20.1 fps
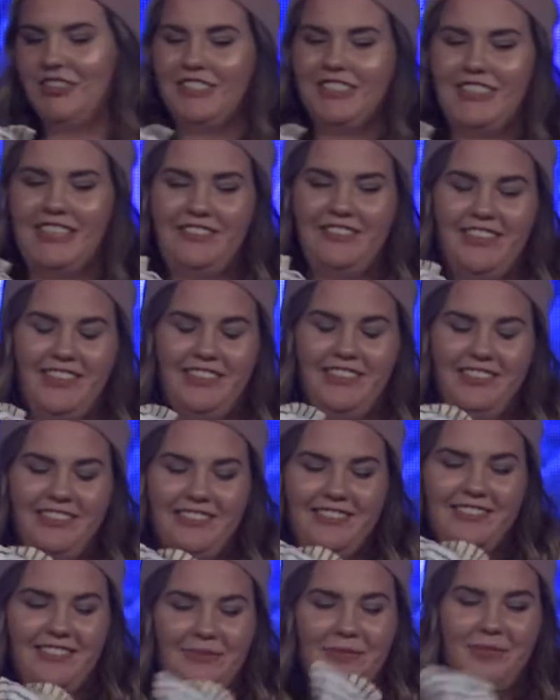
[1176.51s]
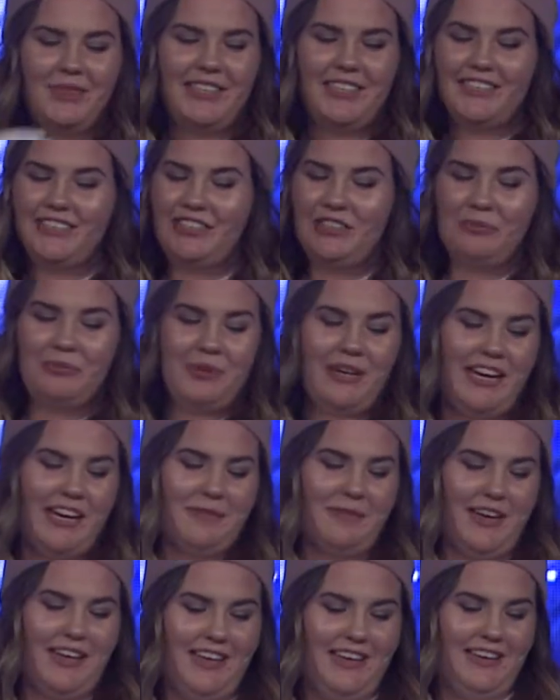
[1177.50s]
Stephen, please don't
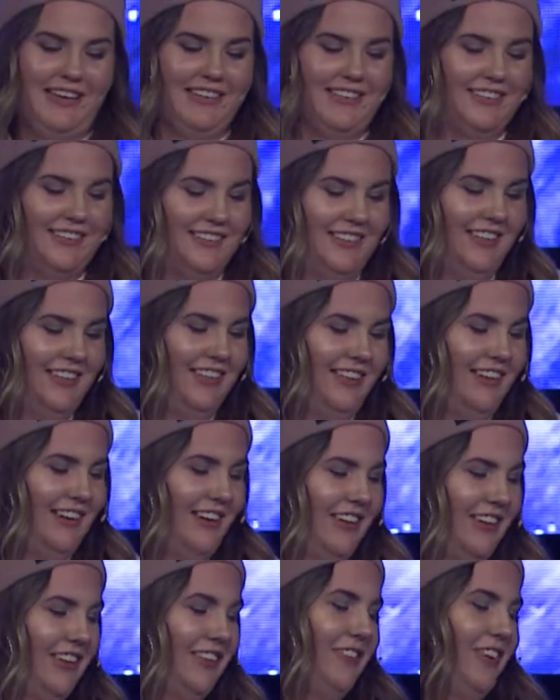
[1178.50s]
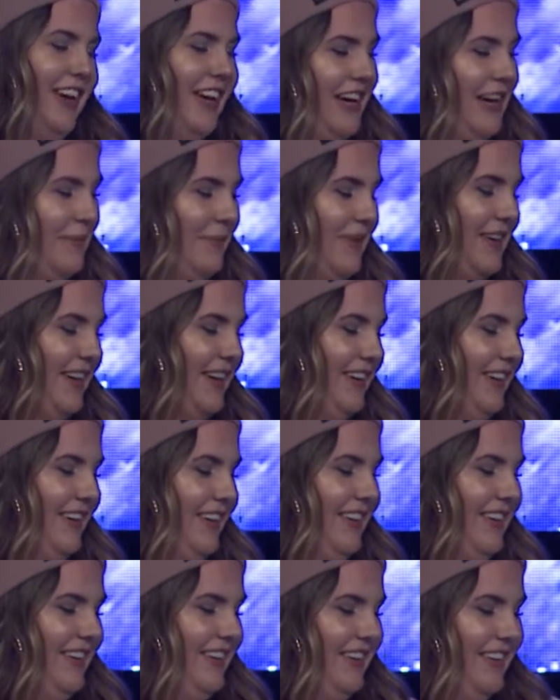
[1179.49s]
break my eggs on the way up here,
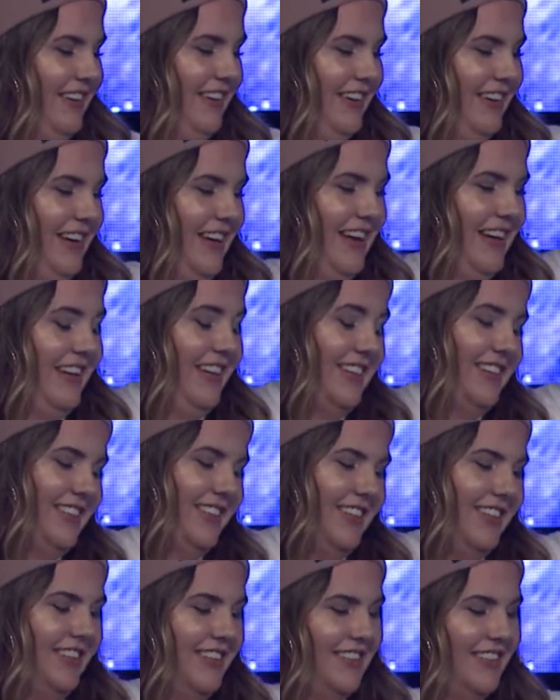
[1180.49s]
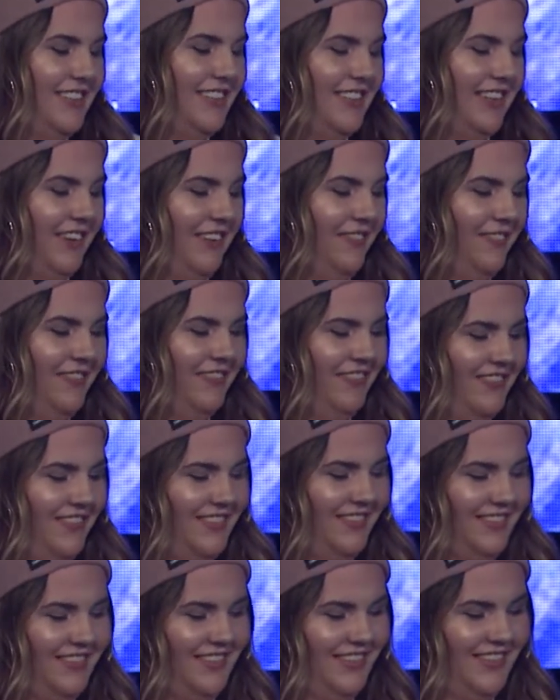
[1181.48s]
and he didn't, so
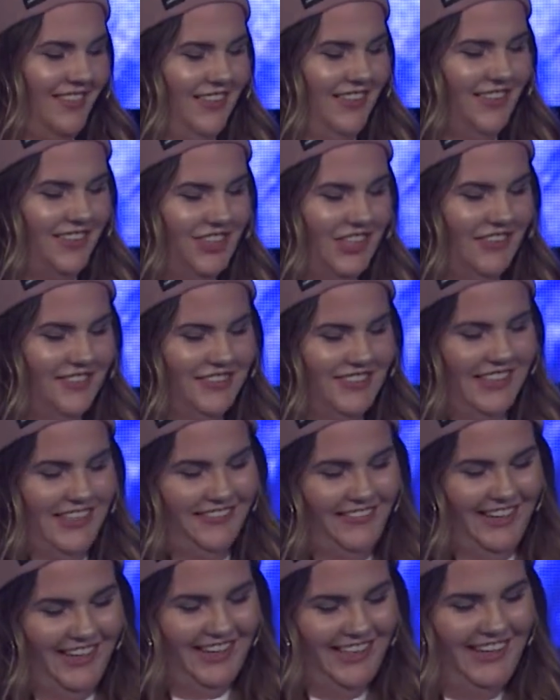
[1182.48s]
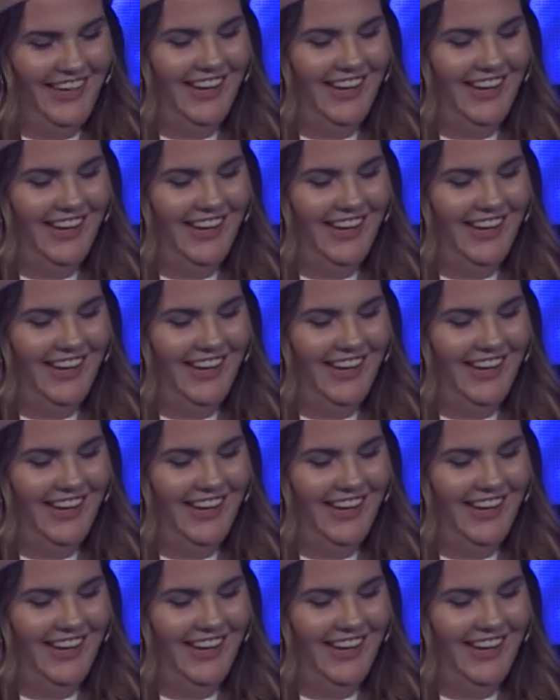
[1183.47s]
good job, Stephen.